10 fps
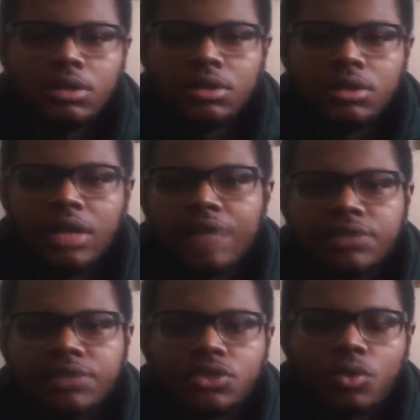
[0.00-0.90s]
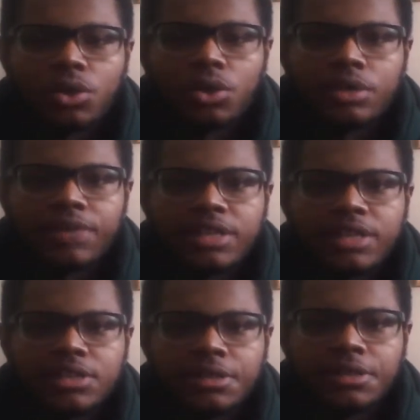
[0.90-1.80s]
dive into the world of
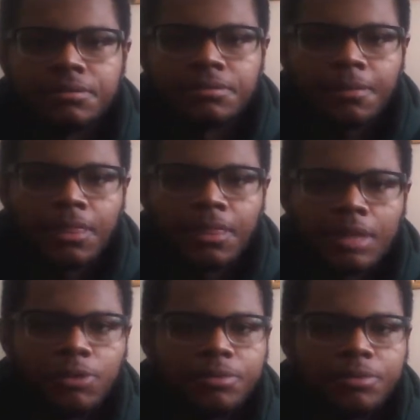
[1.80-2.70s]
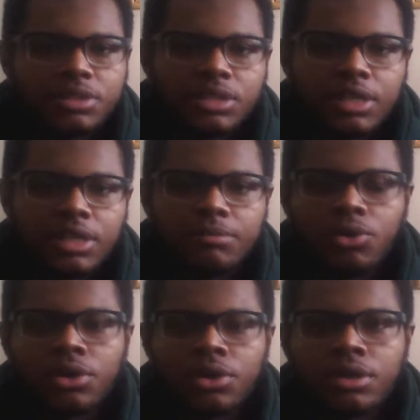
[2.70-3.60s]
IT. I'm hoping to get
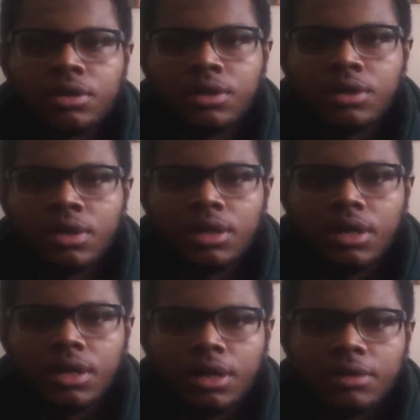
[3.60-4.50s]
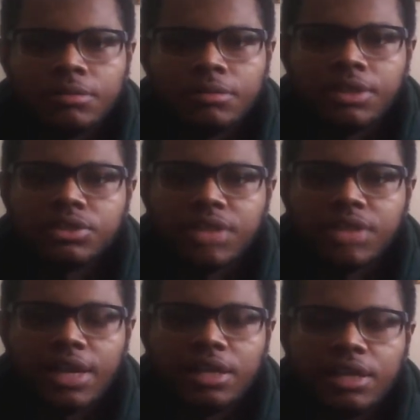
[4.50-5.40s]
more
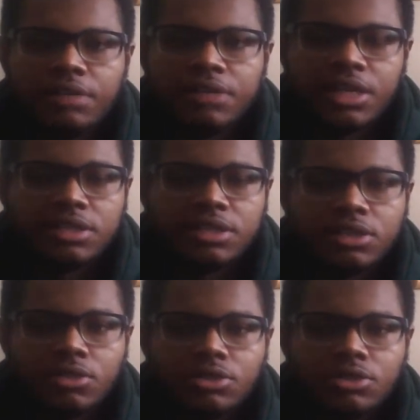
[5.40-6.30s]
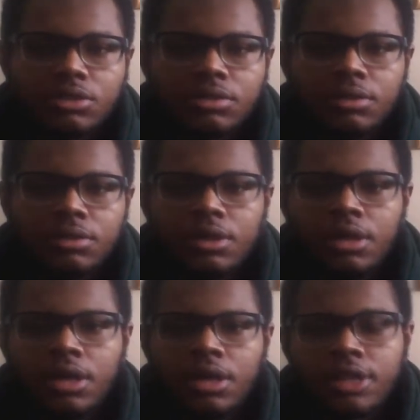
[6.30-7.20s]
understanding of the IT culture
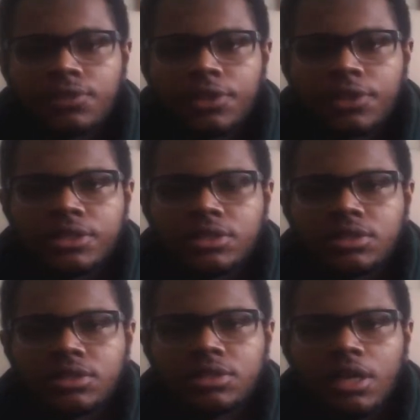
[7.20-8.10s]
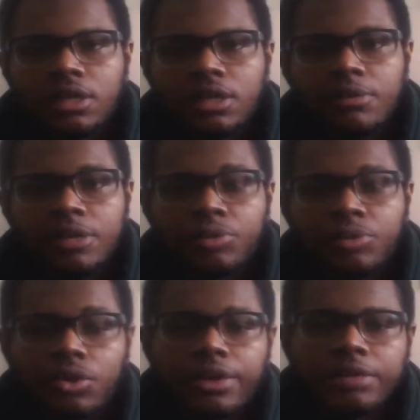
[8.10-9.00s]
as far as the many
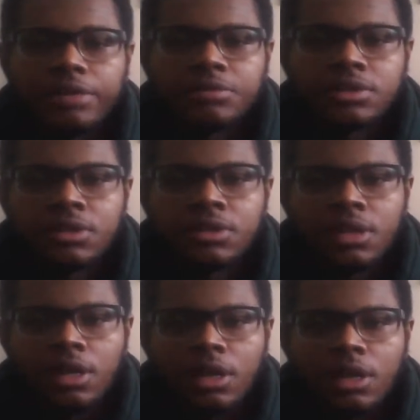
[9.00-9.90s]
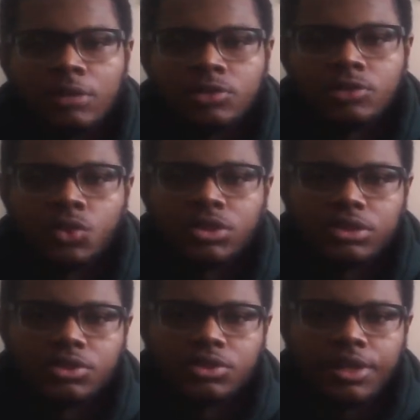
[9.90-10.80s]
programs, tools of the
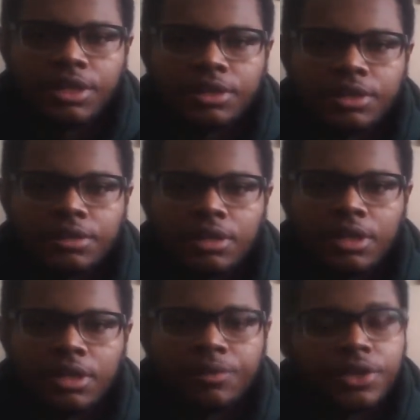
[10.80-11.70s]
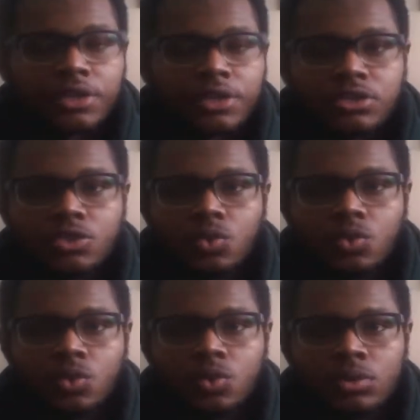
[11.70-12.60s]
trade in regards
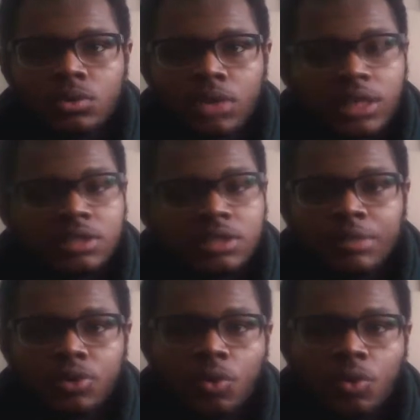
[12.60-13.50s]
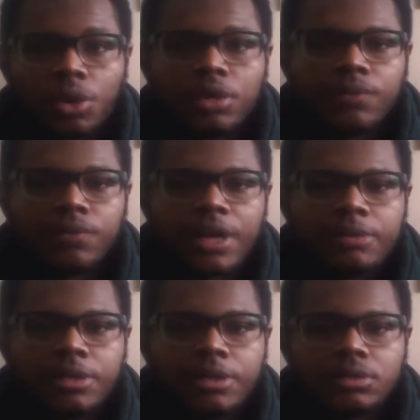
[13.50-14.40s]
to like a typical work environment,